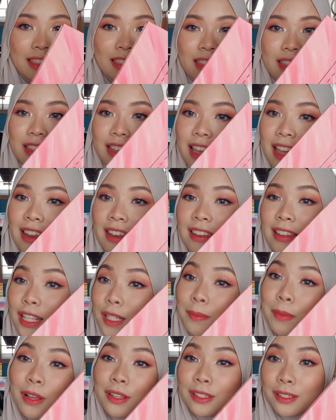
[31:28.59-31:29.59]
the Endless
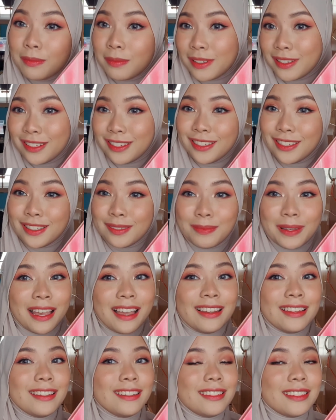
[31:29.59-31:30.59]
Possibilities
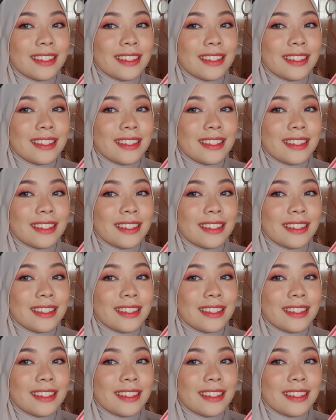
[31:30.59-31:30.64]
palette.